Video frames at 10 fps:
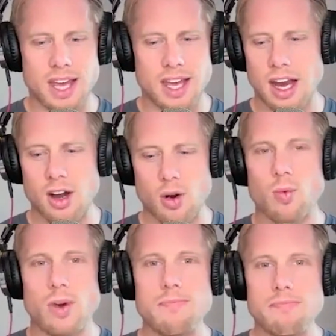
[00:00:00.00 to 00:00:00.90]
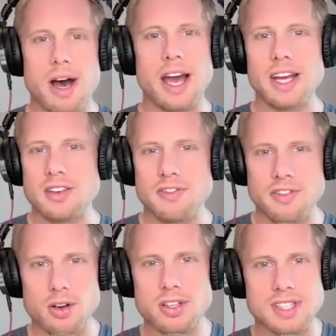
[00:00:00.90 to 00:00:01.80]
I don't know, remind
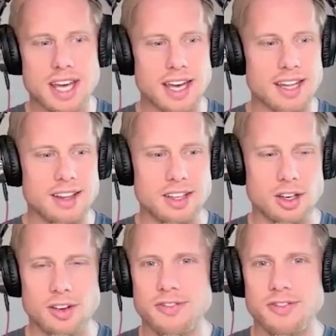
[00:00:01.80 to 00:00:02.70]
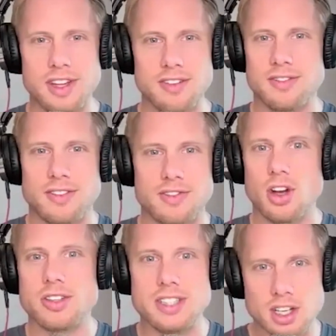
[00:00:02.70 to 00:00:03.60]
folks that you know if if
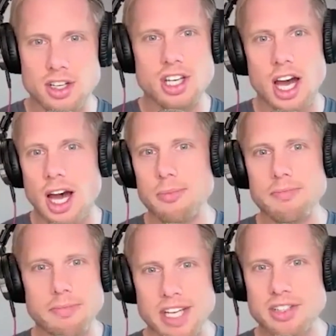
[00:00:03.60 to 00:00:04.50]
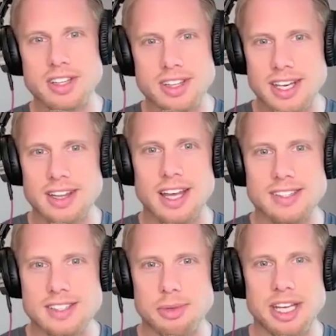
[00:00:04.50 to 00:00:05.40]
y'all did a good job, make sure that they
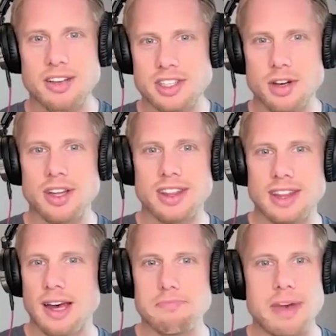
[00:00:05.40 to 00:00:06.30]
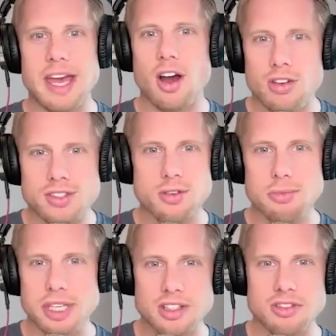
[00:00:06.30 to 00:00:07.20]
let somebody else know that that may also
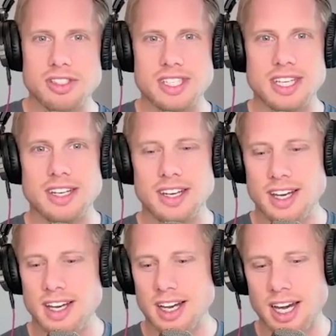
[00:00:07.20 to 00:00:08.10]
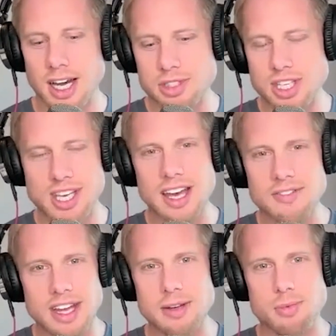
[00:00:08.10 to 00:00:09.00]
be interested. Um, do you kind of
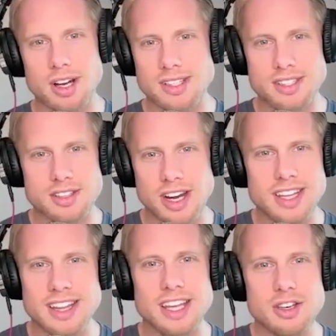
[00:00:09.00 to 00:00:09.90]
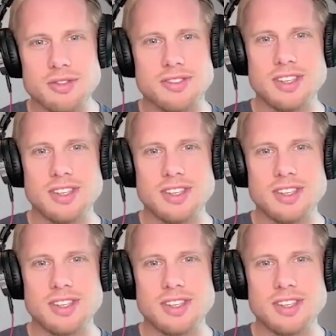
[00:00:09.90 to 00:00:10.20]
have any process or anything that you